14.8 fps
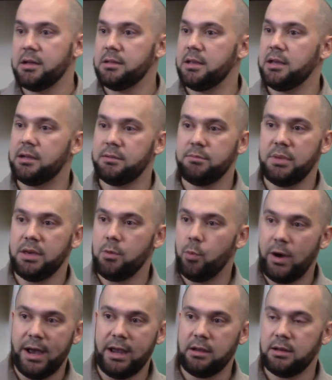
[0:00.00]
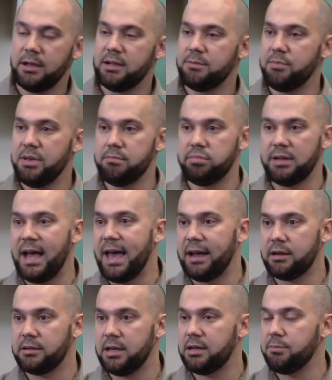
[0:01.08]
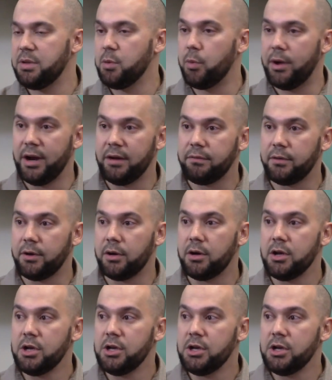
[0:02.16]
they can be white, they can be black, they can be whatever.